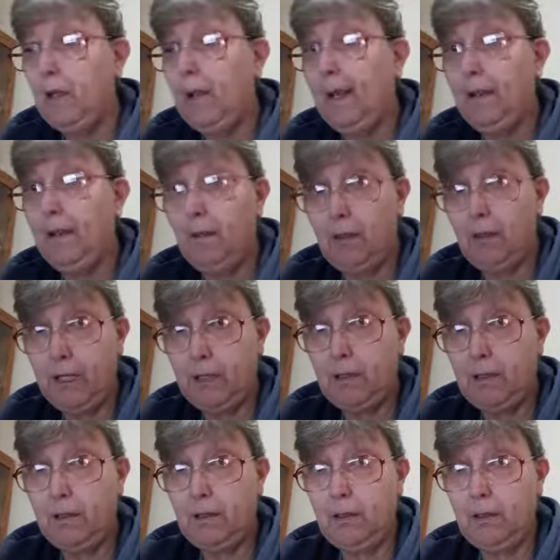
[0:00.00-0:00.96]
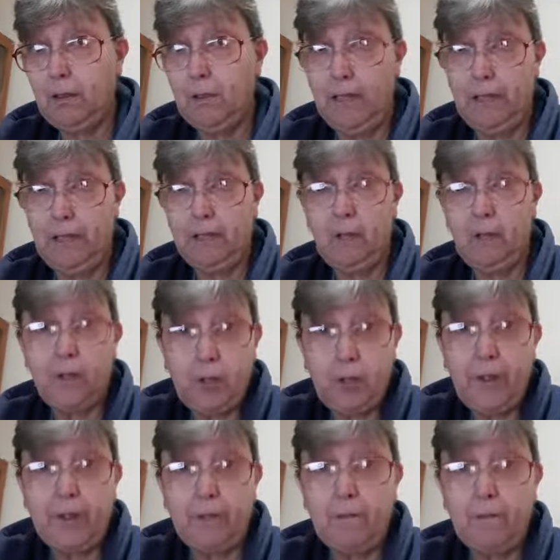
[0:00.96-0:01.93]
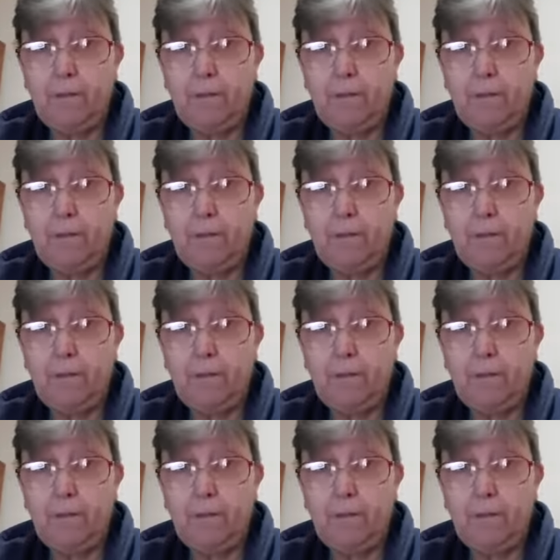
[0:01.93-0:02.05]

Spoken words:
And like Amanda, I'm triggered.